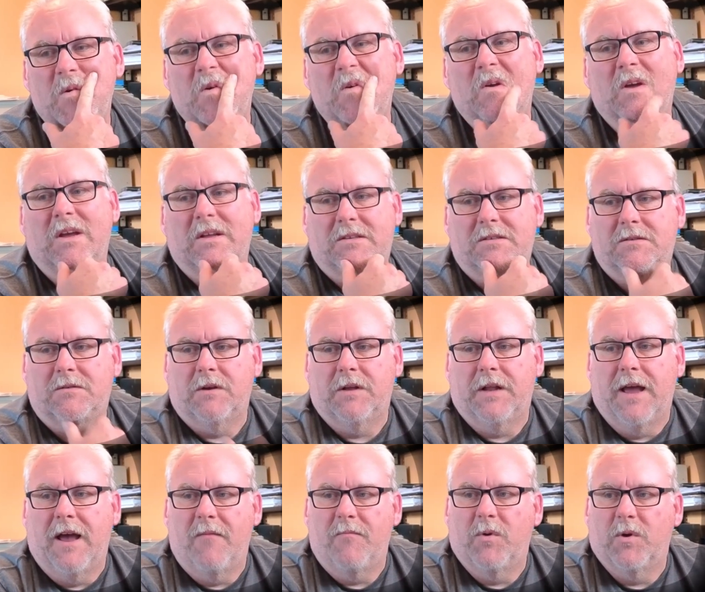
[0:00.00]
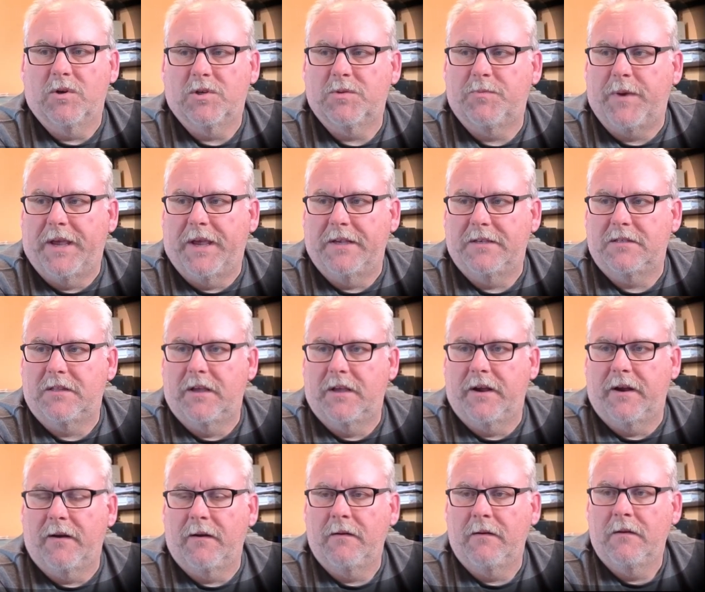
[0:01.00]
it's going to have more space
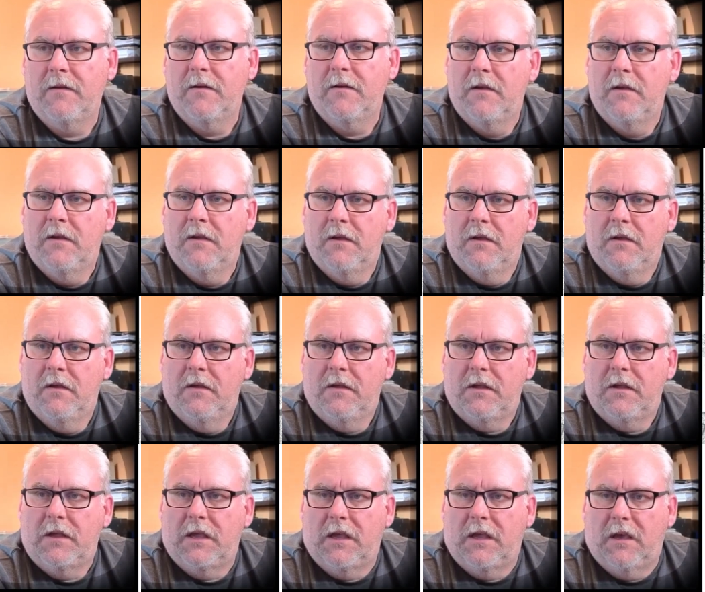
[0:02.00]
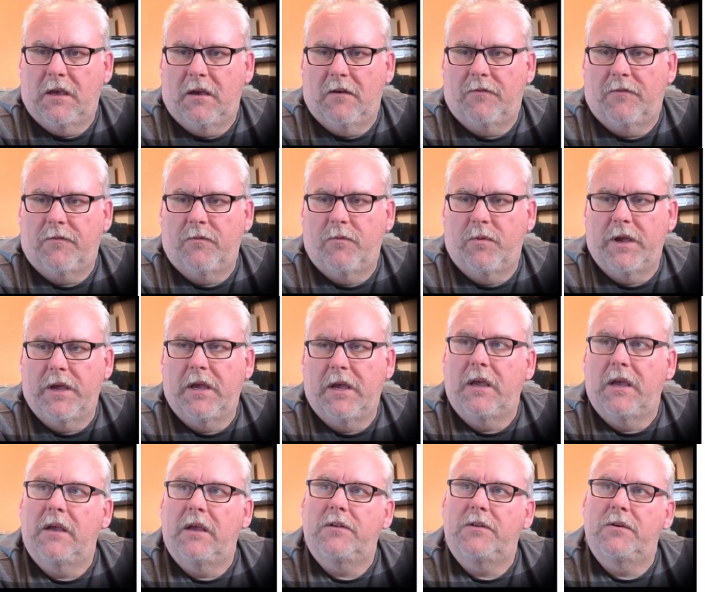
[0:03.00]
there. If
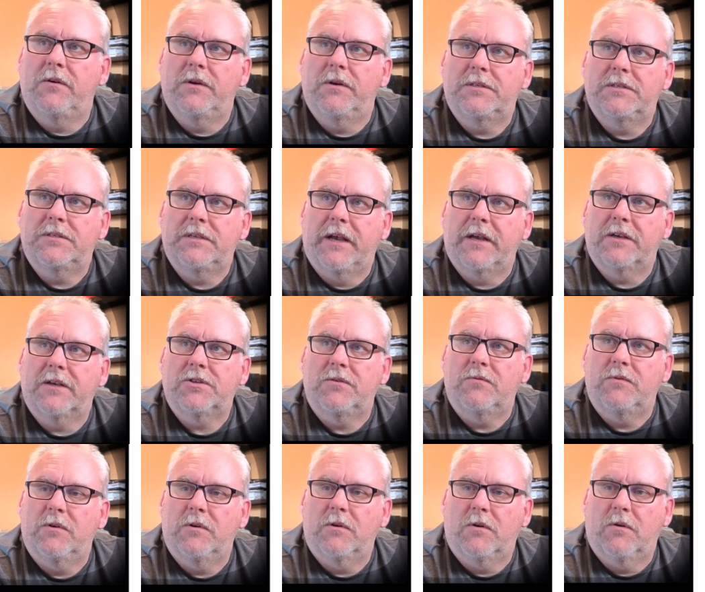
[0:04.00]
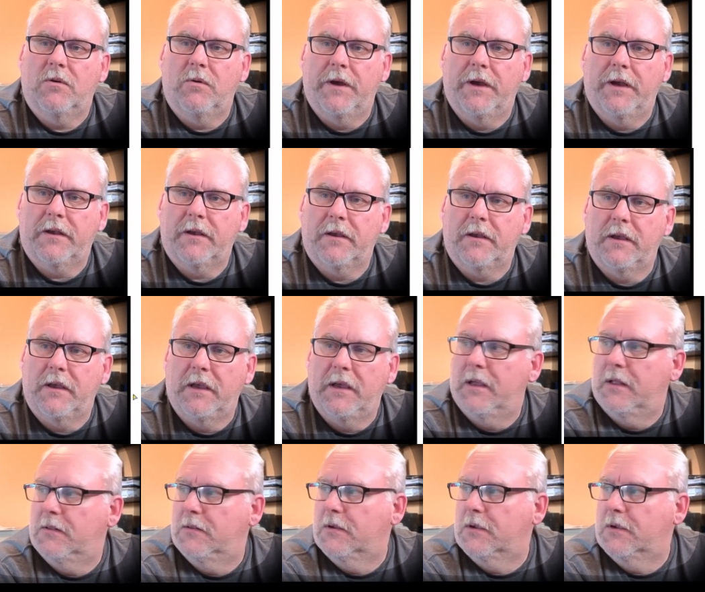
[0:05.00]
we do a section real quick and look